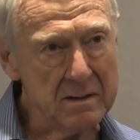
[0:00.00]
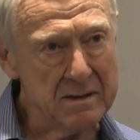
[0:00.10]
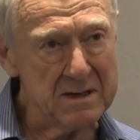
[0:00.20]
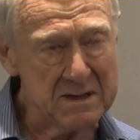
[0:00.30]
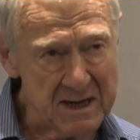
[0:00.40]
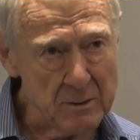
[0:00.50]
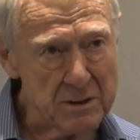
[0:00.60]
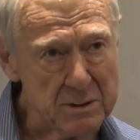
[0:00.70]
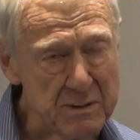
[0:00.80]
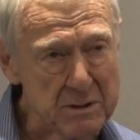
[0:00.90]

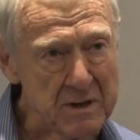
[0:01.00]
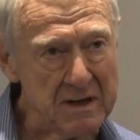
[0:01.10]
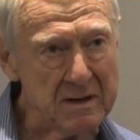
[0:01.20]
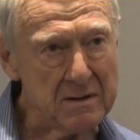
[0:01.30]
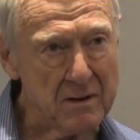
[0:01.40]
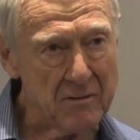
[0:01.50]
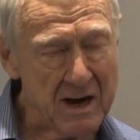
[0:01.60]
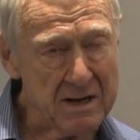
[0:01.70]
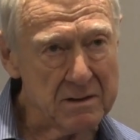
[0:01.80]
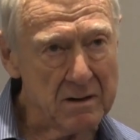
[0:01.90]
distinguish between the
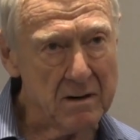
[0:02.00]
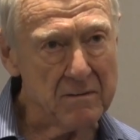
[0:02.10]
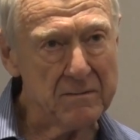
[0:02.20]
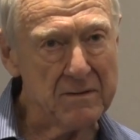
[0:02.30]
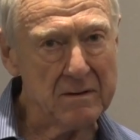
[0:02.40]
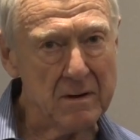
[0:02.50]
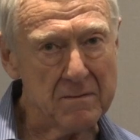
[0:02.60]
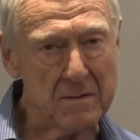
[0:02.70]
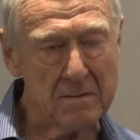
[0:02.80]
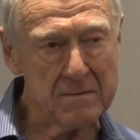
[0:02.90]
right
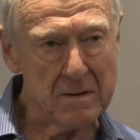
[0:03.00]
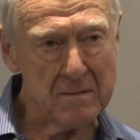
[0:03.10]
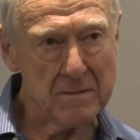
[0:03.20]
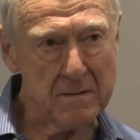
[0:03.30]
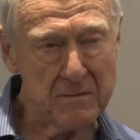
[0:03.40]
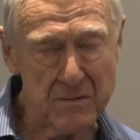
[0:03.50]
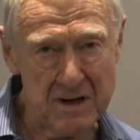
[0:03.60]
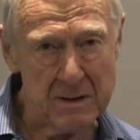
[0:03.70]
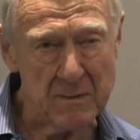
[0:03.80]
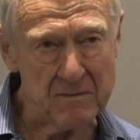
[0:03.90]
of
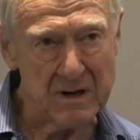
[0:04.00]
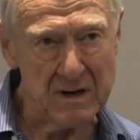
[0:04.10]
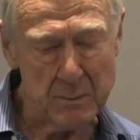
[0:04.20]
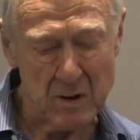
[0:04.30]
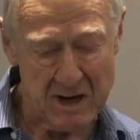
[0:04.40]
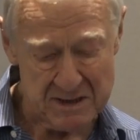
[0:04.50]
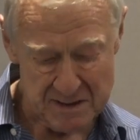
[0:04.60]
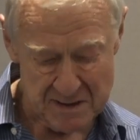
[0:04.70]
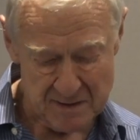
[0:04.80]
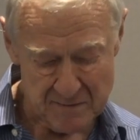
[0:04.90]
freedom of the
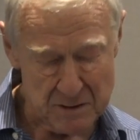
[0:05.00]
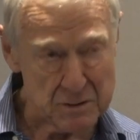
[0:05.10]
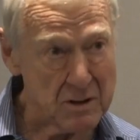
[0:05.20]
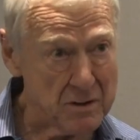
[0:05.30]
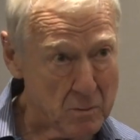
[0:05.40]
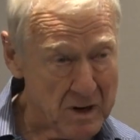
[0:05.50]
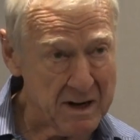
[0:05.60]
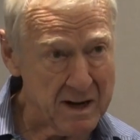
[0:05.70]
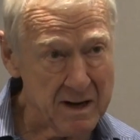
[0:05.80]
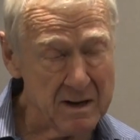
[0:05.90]
liberated individual on the one
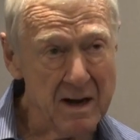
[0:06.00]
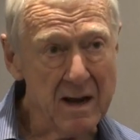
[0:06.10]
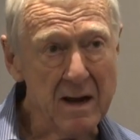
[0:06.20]
hand,